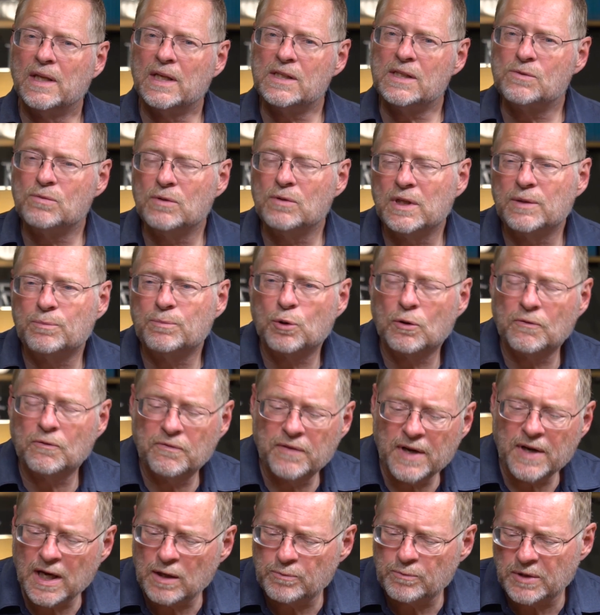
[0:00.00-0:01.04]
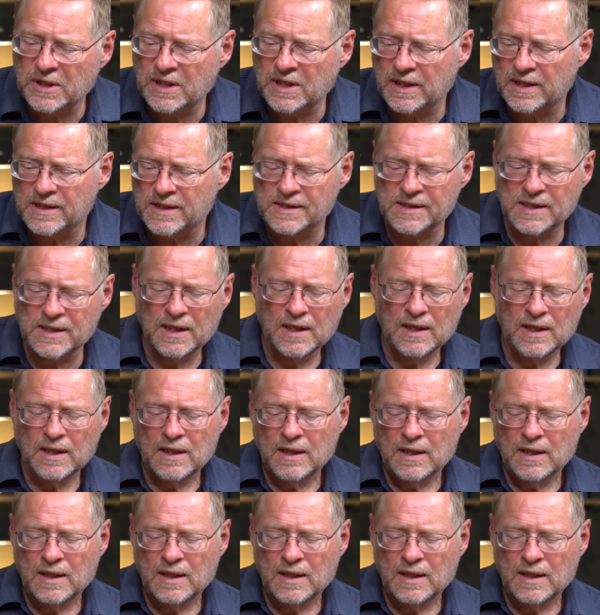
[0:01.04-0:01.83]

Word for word: That's really profound because